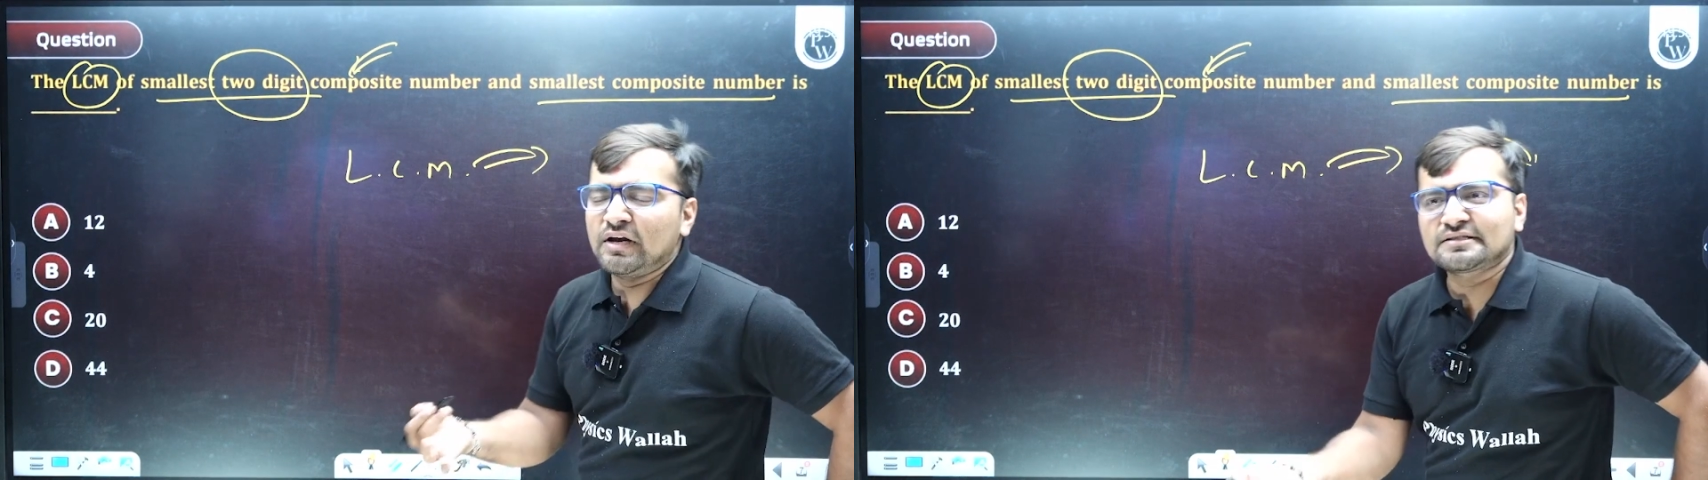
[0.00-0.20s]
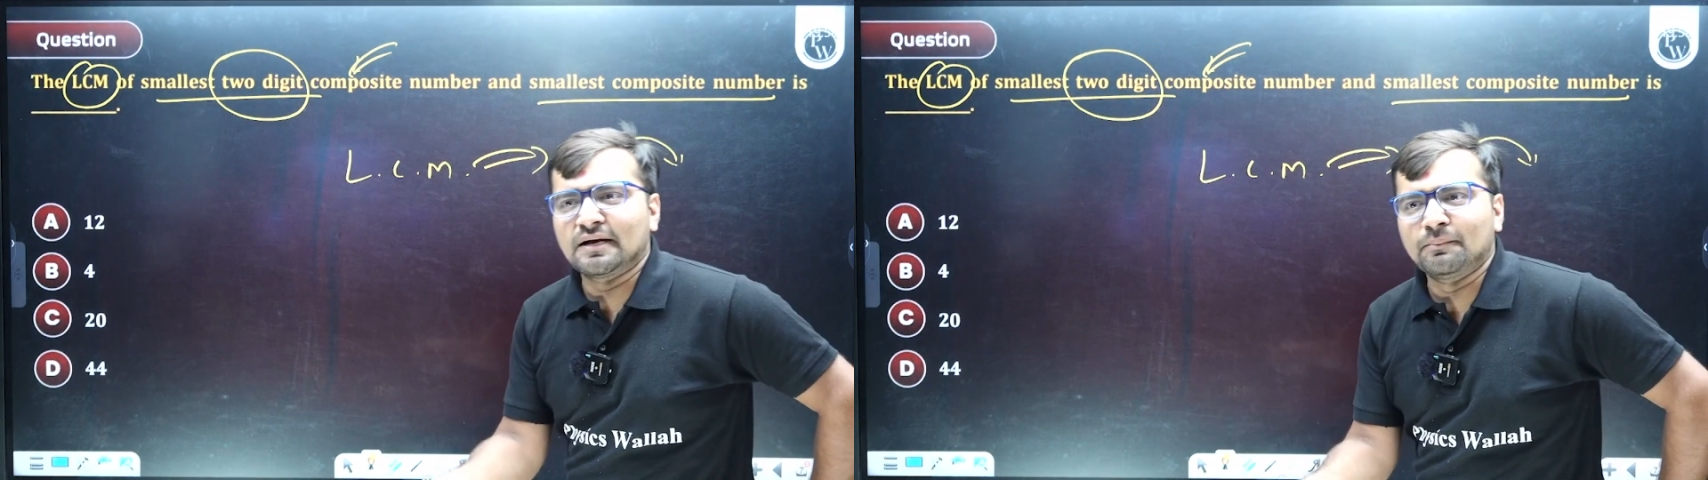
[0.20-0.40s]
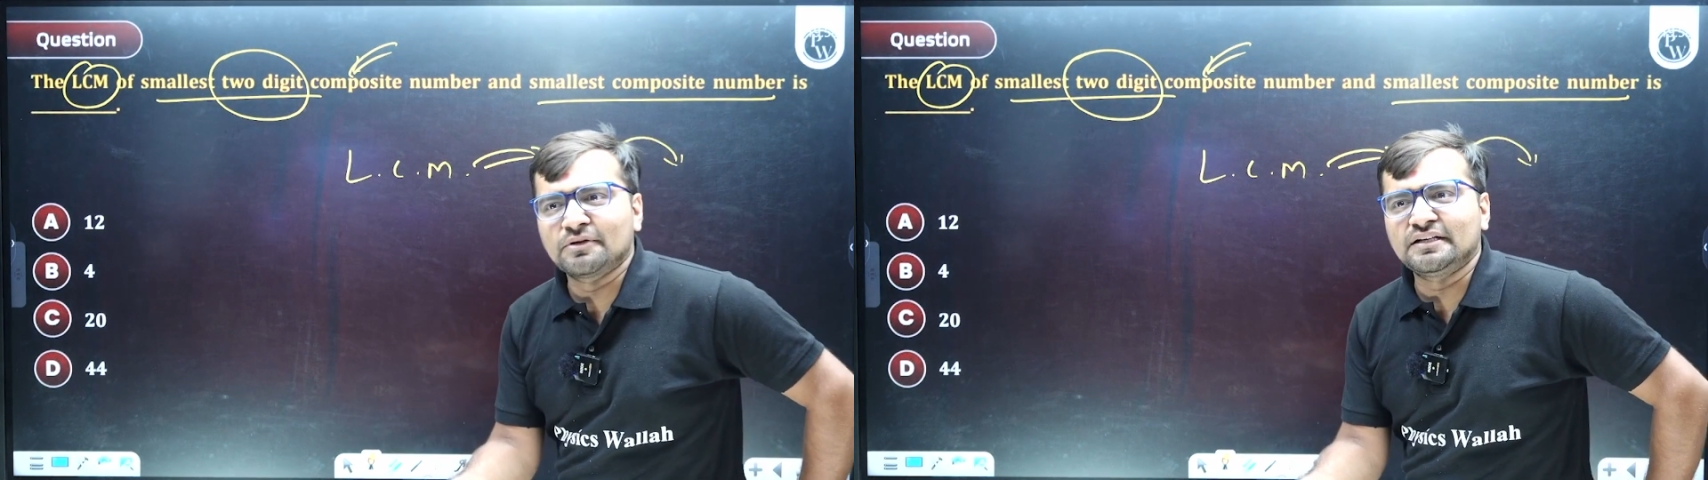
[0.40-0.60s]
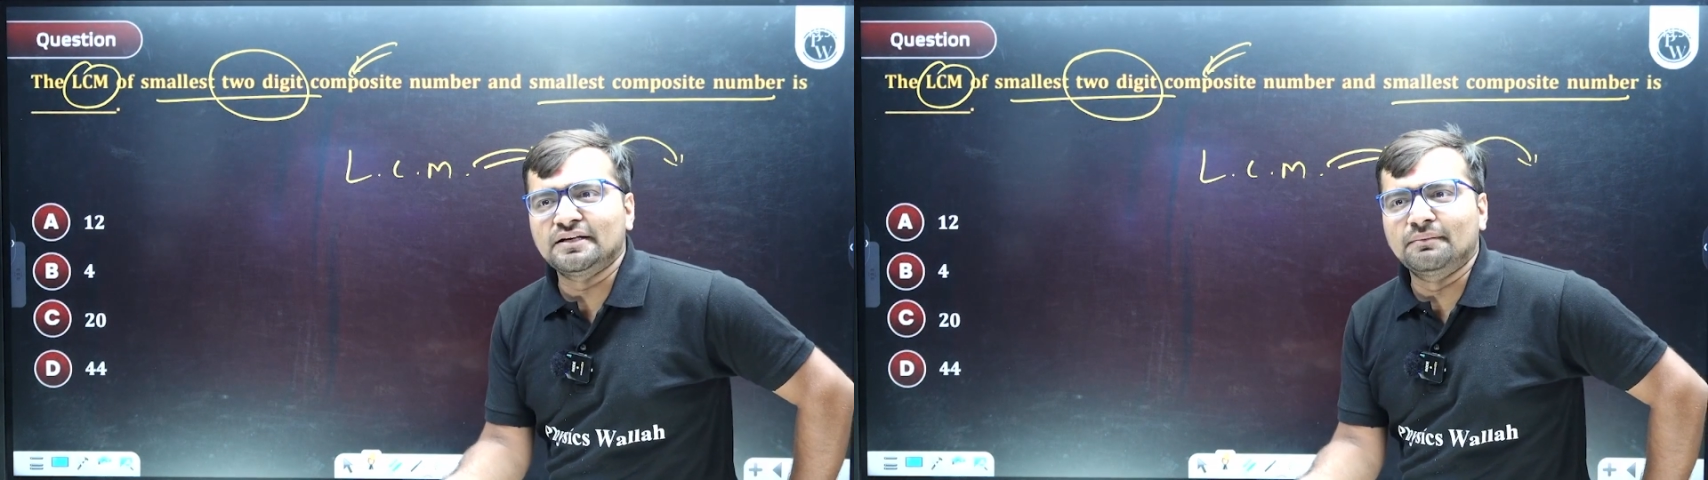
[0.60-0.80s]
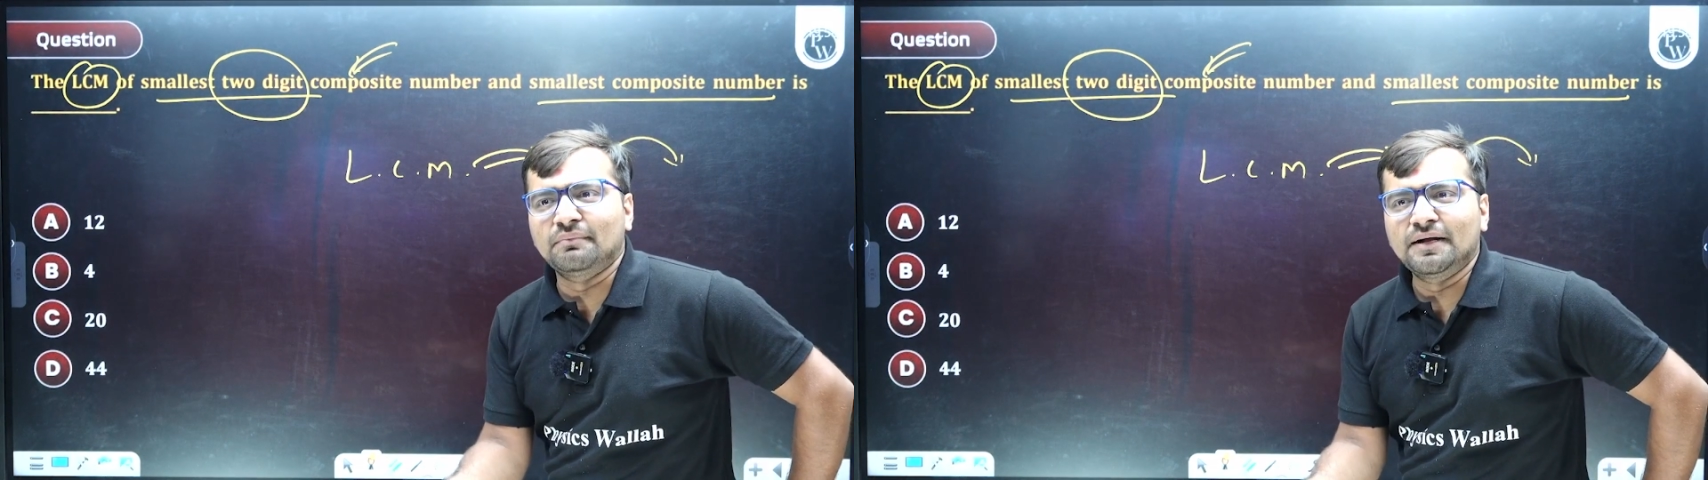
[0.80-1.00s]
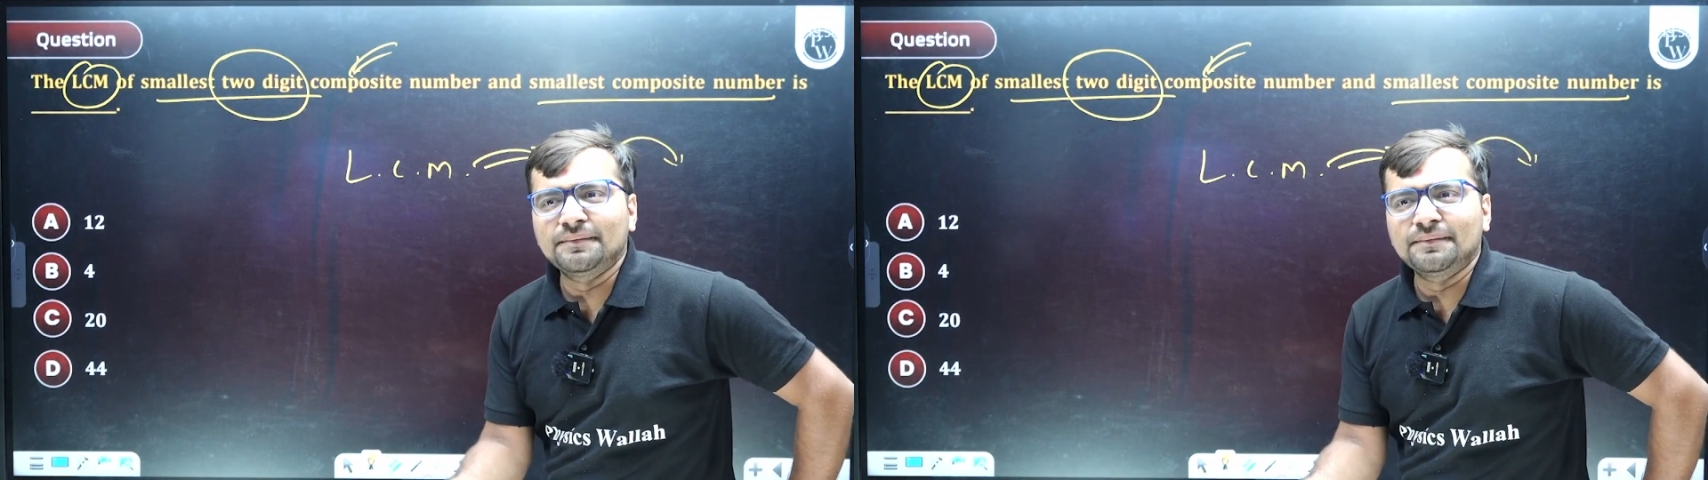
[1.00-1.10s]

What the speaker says: composite number?